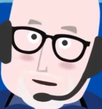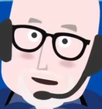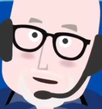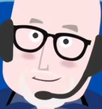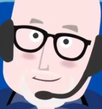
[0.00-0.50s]

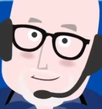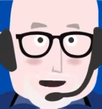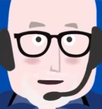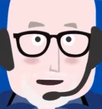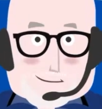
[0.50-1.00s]
you got a
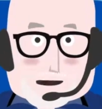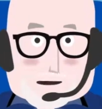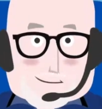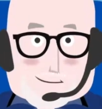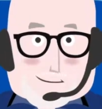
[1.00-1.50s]
home
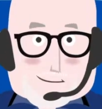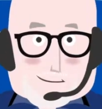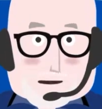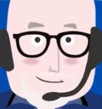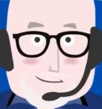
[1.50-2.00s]
network, you've
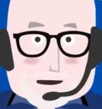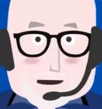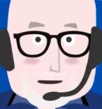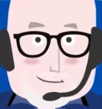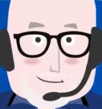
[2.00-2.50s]
got a
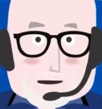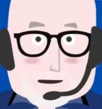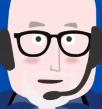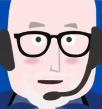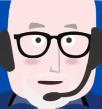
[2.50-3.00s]
home
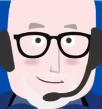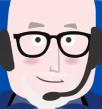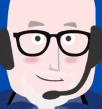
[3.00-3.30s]
machine,